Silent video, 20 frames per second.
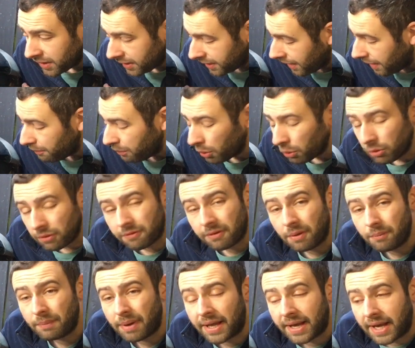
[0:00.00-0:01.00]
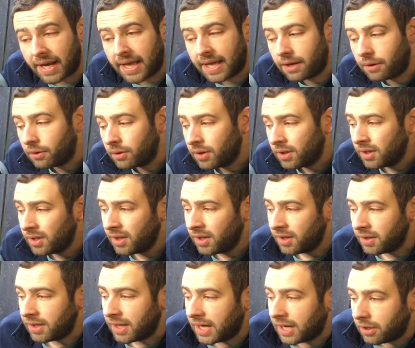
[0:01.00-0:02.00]
and pull the front panel out.
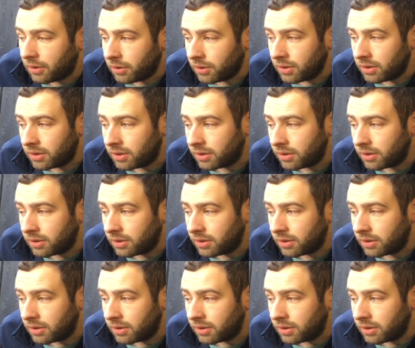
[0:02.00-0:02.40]
Now,